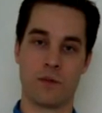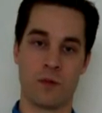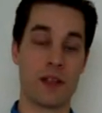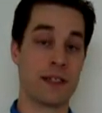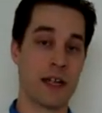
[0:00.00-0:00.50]

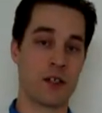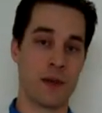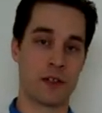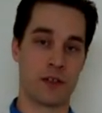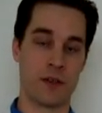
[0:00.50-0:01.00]
really
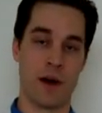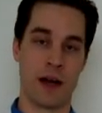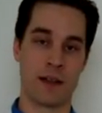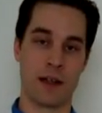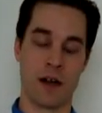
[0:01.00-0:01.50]
detrimental to the
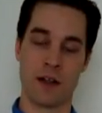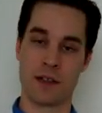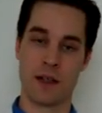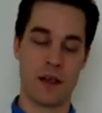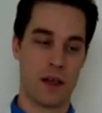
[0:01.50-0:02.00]
body. They
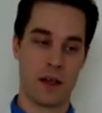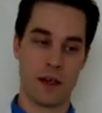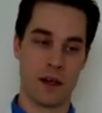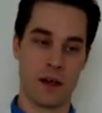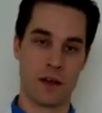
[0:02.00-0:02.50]
cause
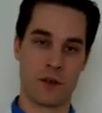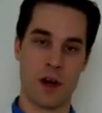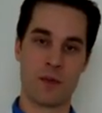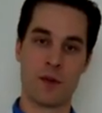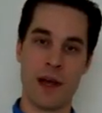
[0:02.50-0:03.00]

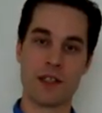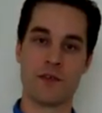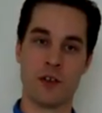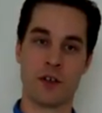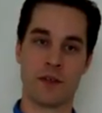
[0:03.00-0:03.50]
incredible
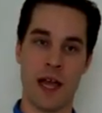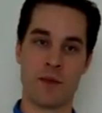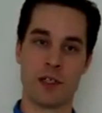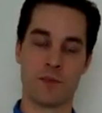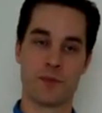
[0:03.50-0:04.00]
amounts of nerve
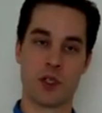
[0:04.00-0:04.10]
damage.